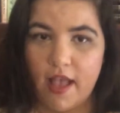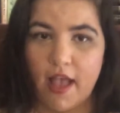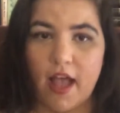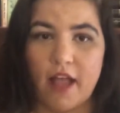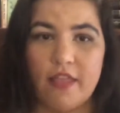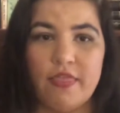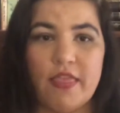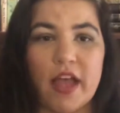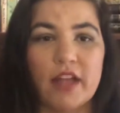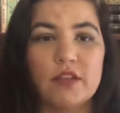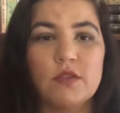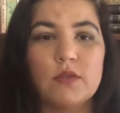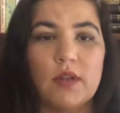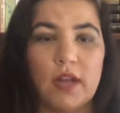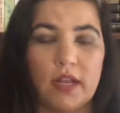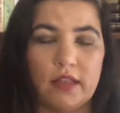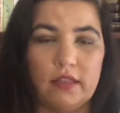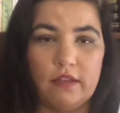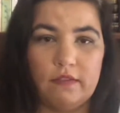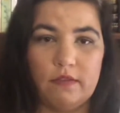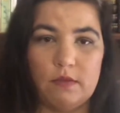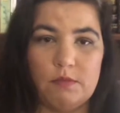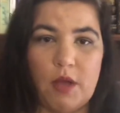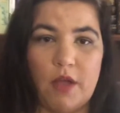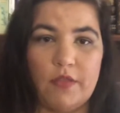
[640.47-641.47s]
And that's what I
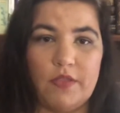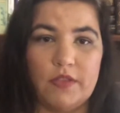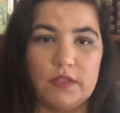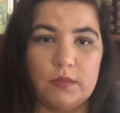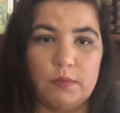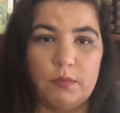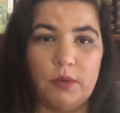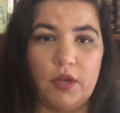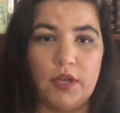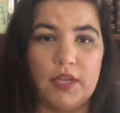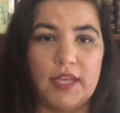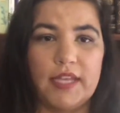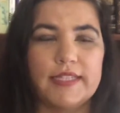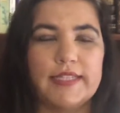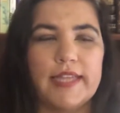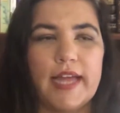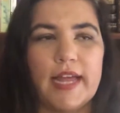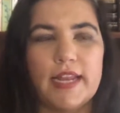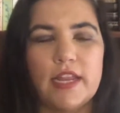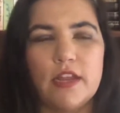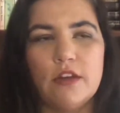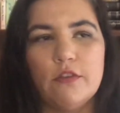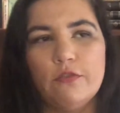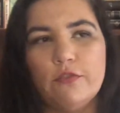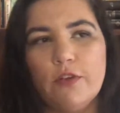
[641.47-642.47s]
love about this book, is
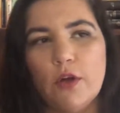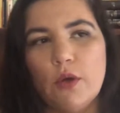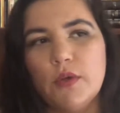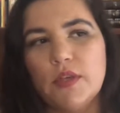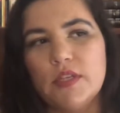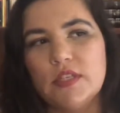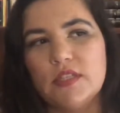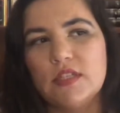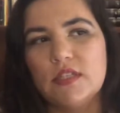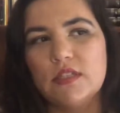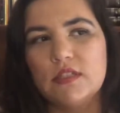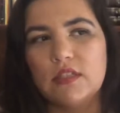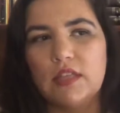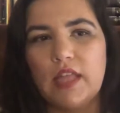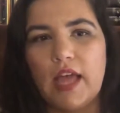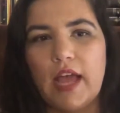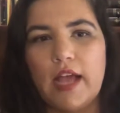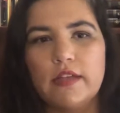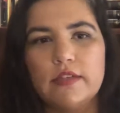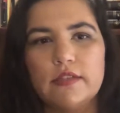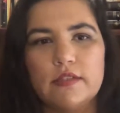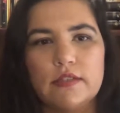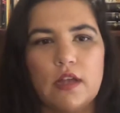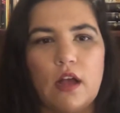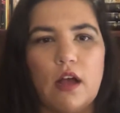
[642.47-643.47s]
that it focuses
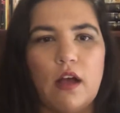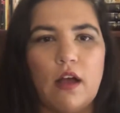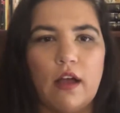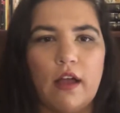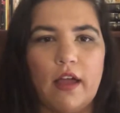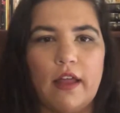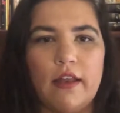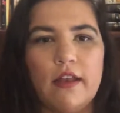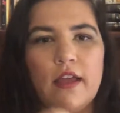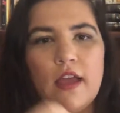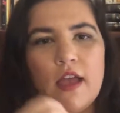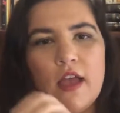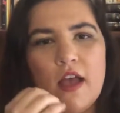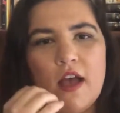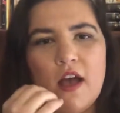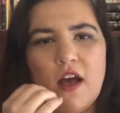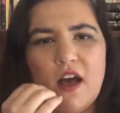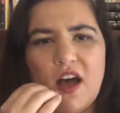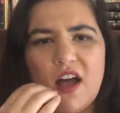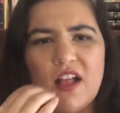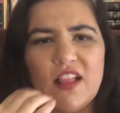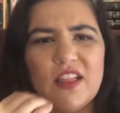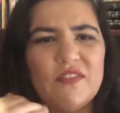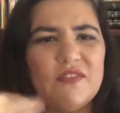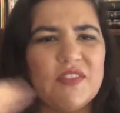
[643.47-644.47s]
less on
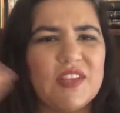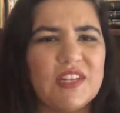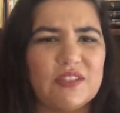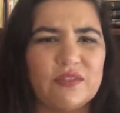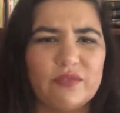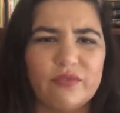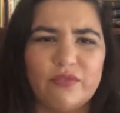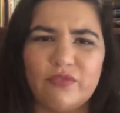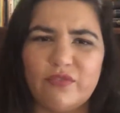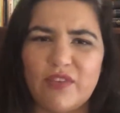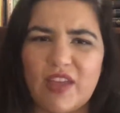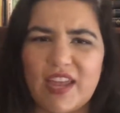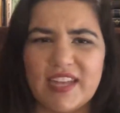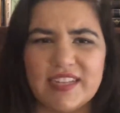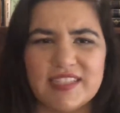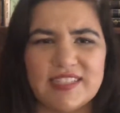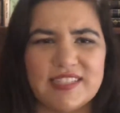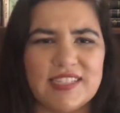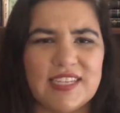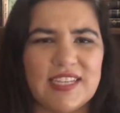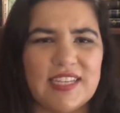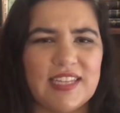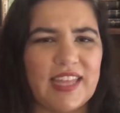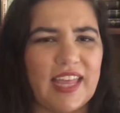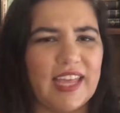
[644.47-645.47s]
all of these
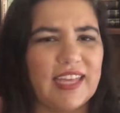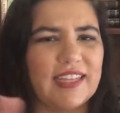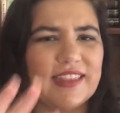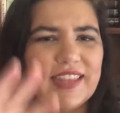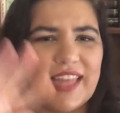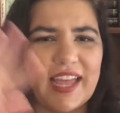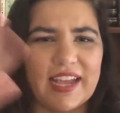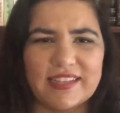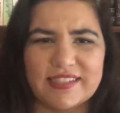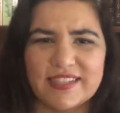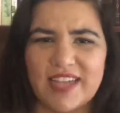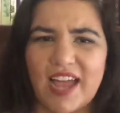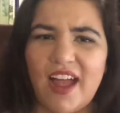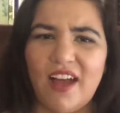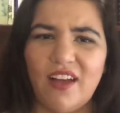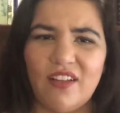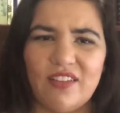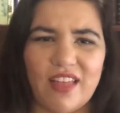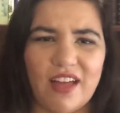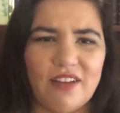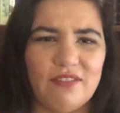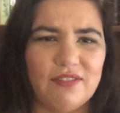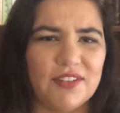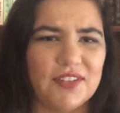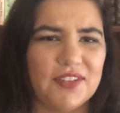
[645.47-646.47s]
fancy like lexile
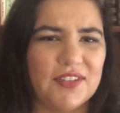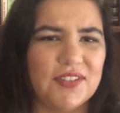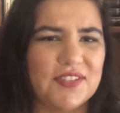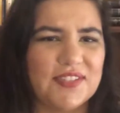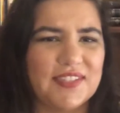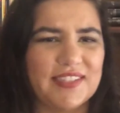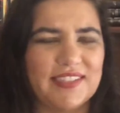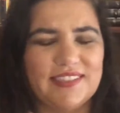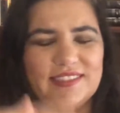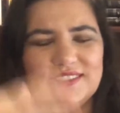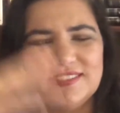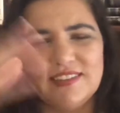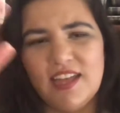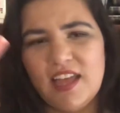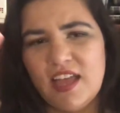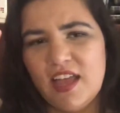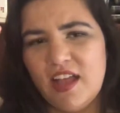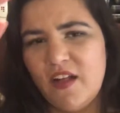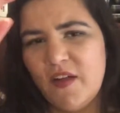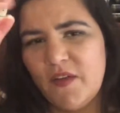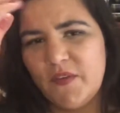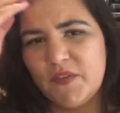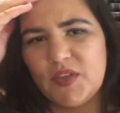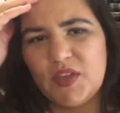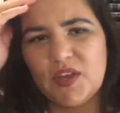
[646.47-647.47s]
levels and,
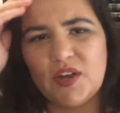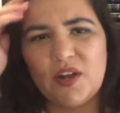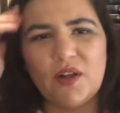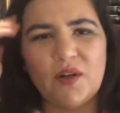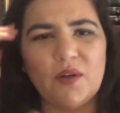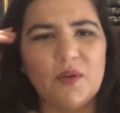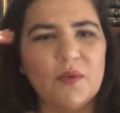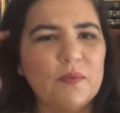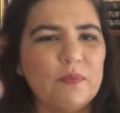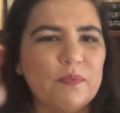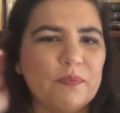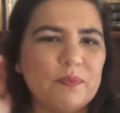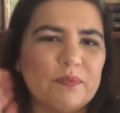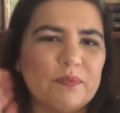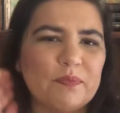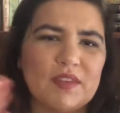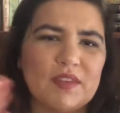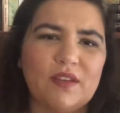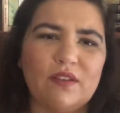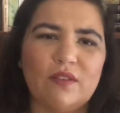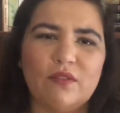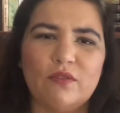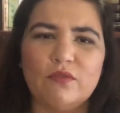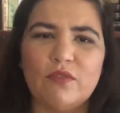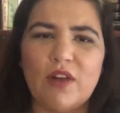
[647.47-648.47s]
you know,
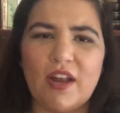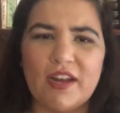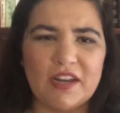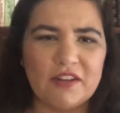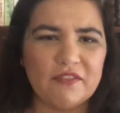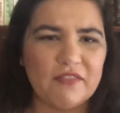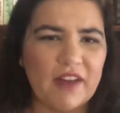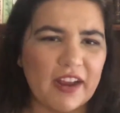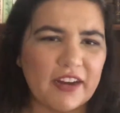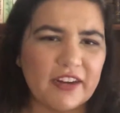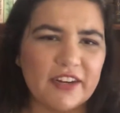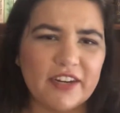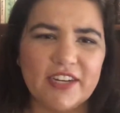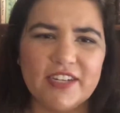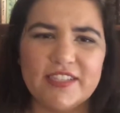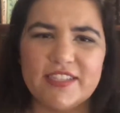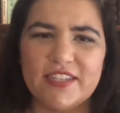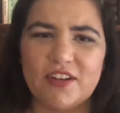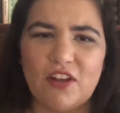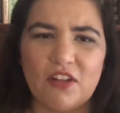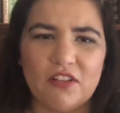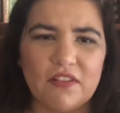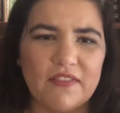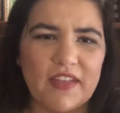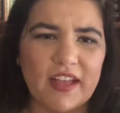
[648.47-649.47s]
running records
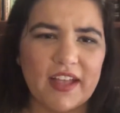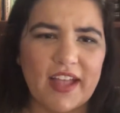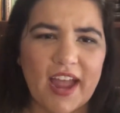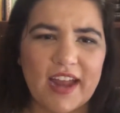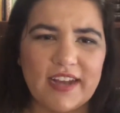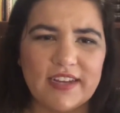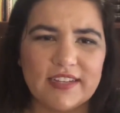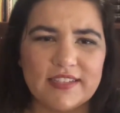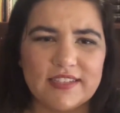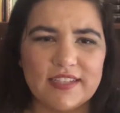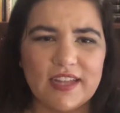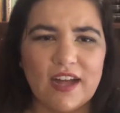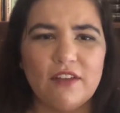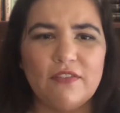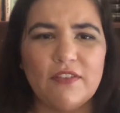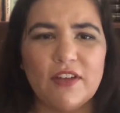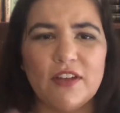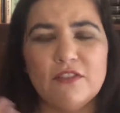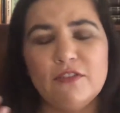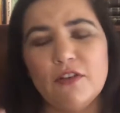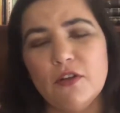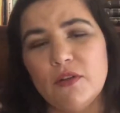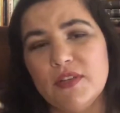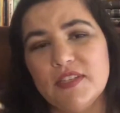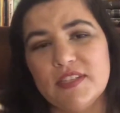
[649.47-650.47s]
and all of that kind of stuff,
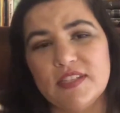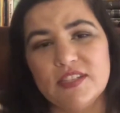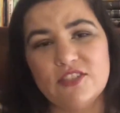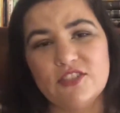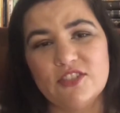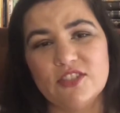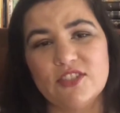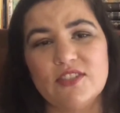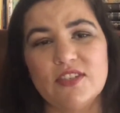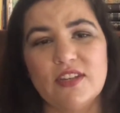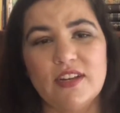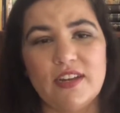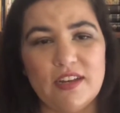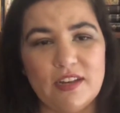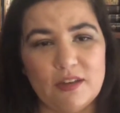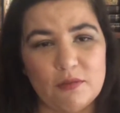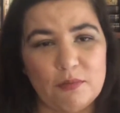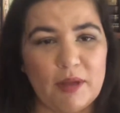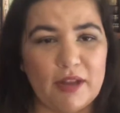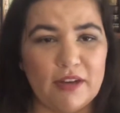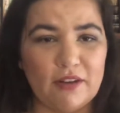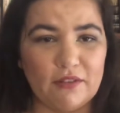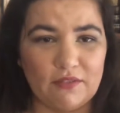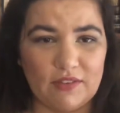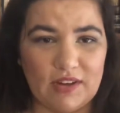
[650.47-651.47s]
and focuses just on
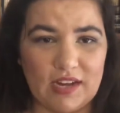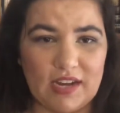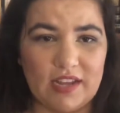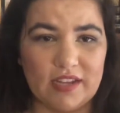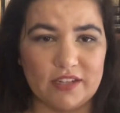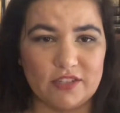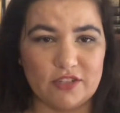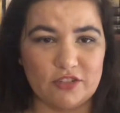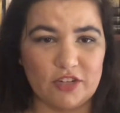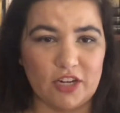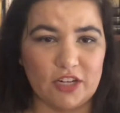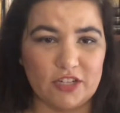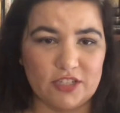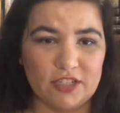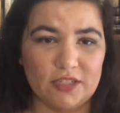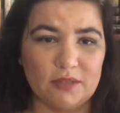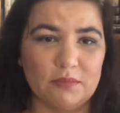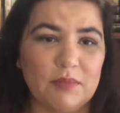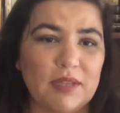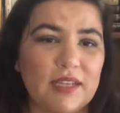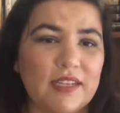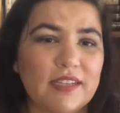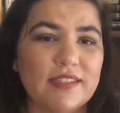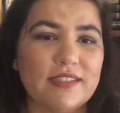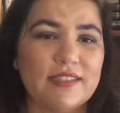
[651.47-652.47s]
independent reading instruction,
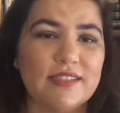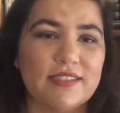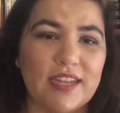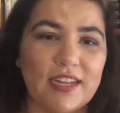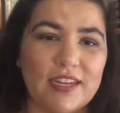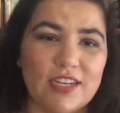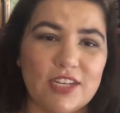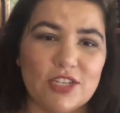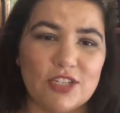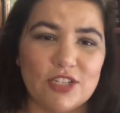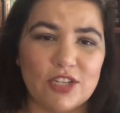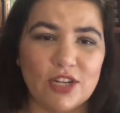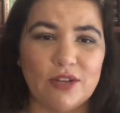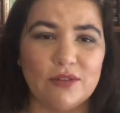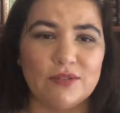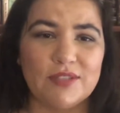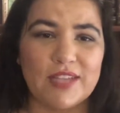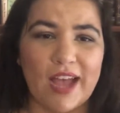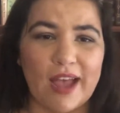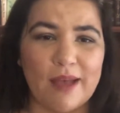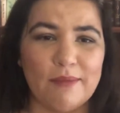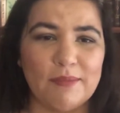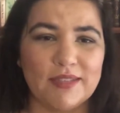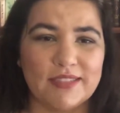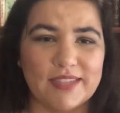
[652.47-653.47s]
because studies show
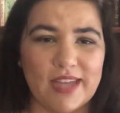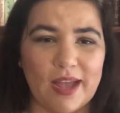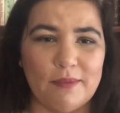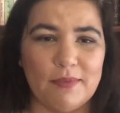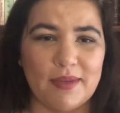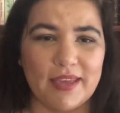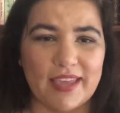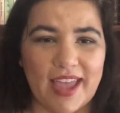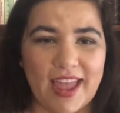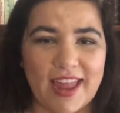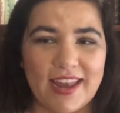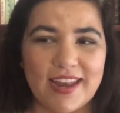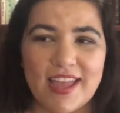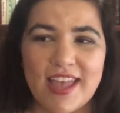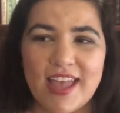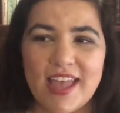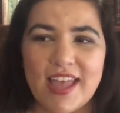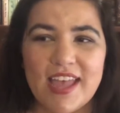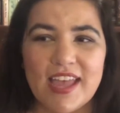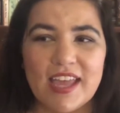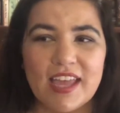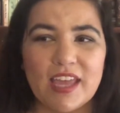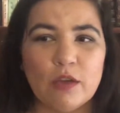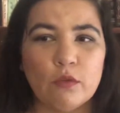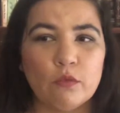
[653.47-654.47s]
time and time again,
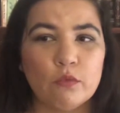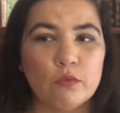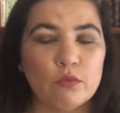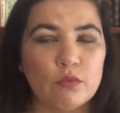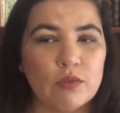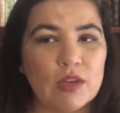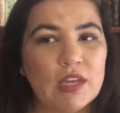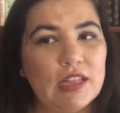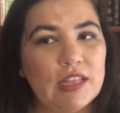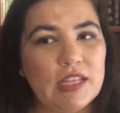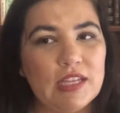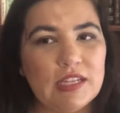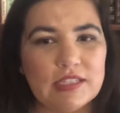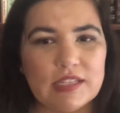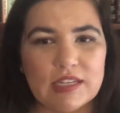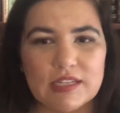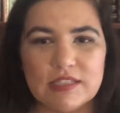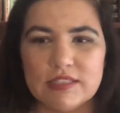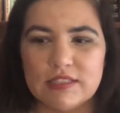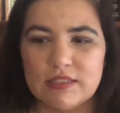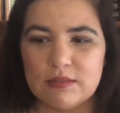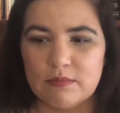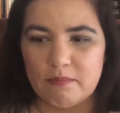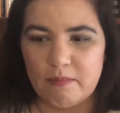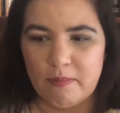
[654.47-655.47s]
it really
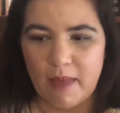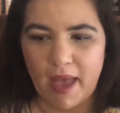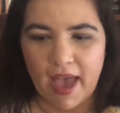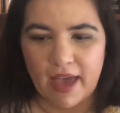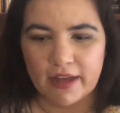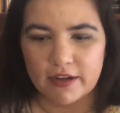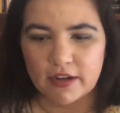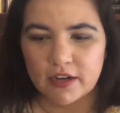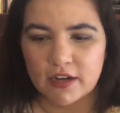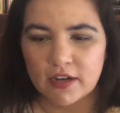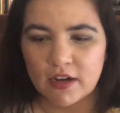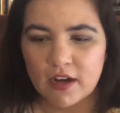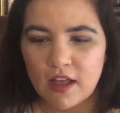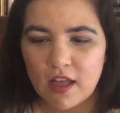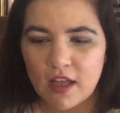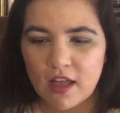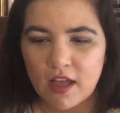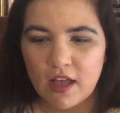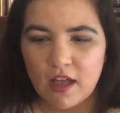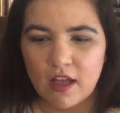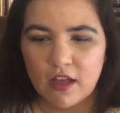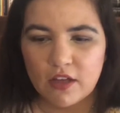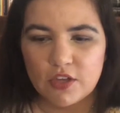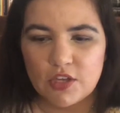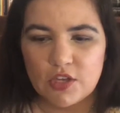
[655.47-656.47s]
doesn't matter,
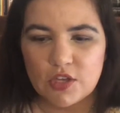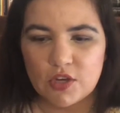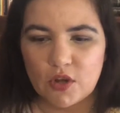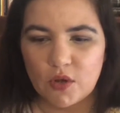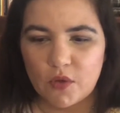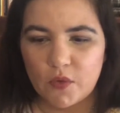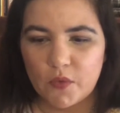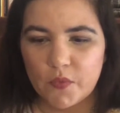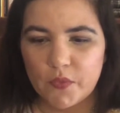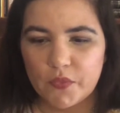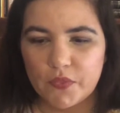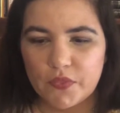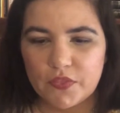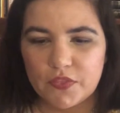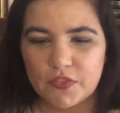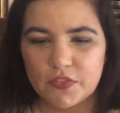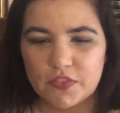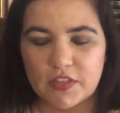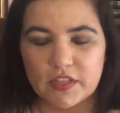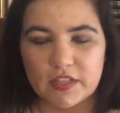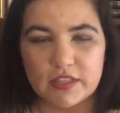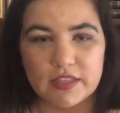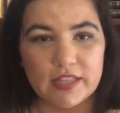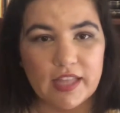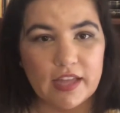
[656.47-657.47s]
you know,
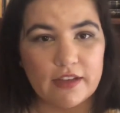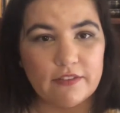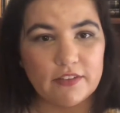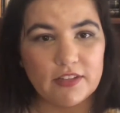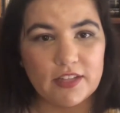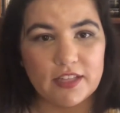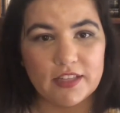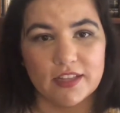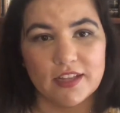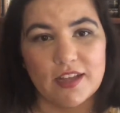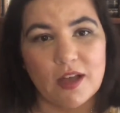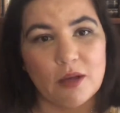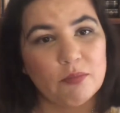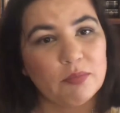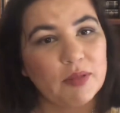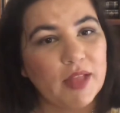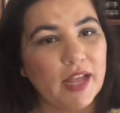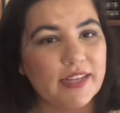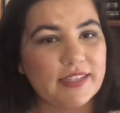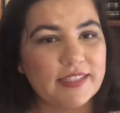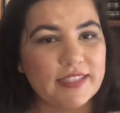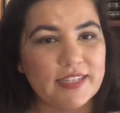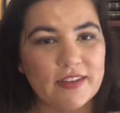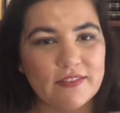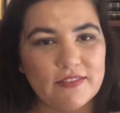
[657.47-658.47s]
the level and the
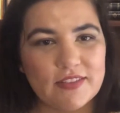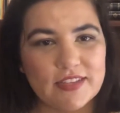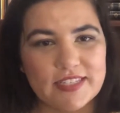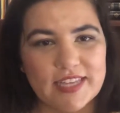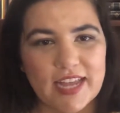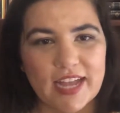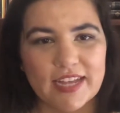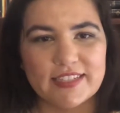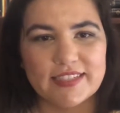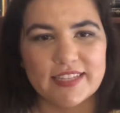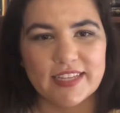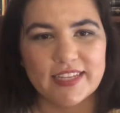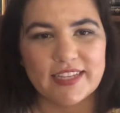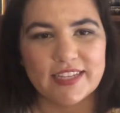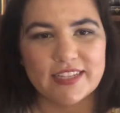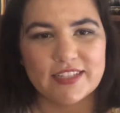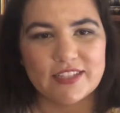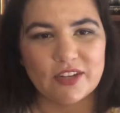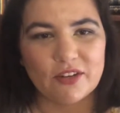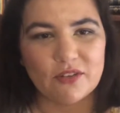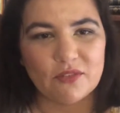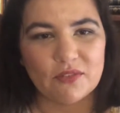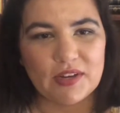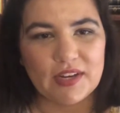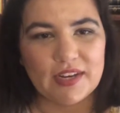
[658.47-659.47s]
complexity of the text that kids
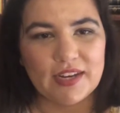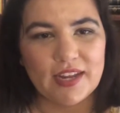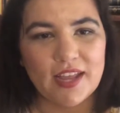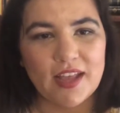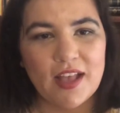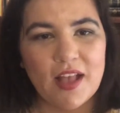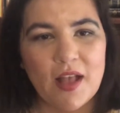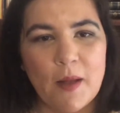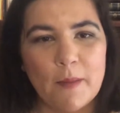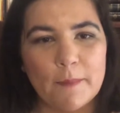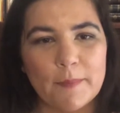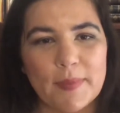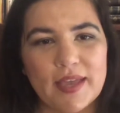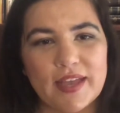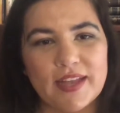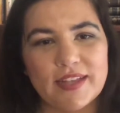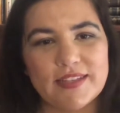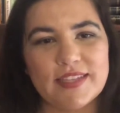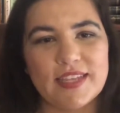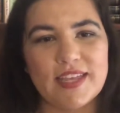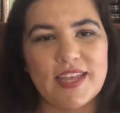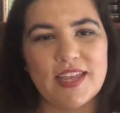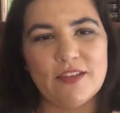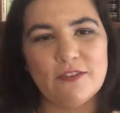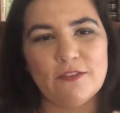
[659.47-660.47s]
are reading,
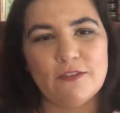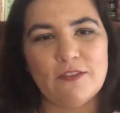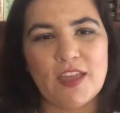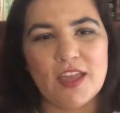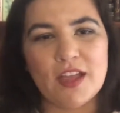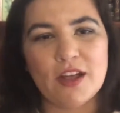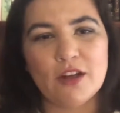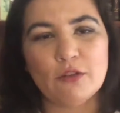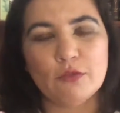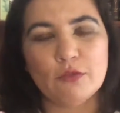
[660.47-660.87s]
because if they are